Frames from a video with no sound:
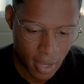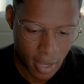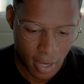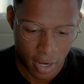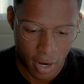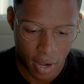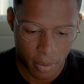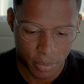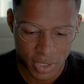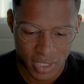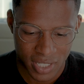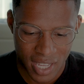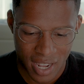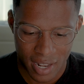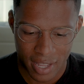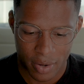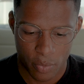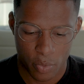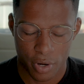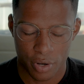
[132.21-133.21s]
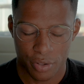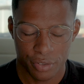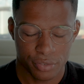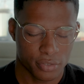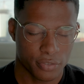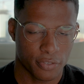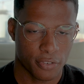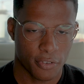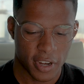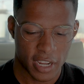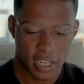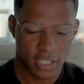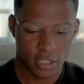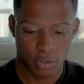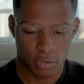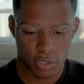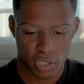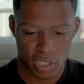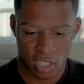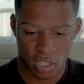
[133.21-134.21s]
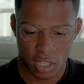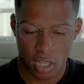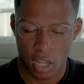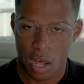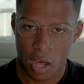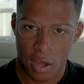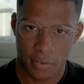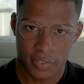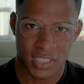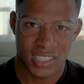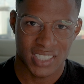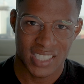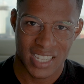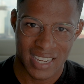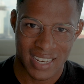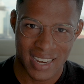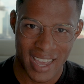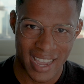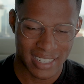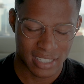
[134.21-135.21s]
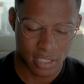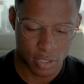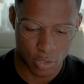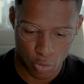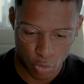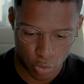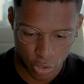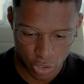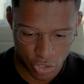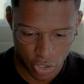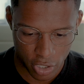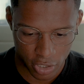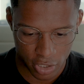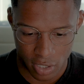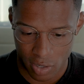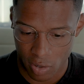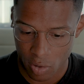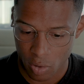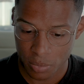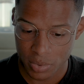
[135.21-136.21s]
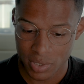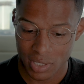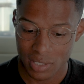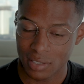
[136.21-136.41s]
you know, I'm just kind of like one of those freaks who just love to see nice new construction homes.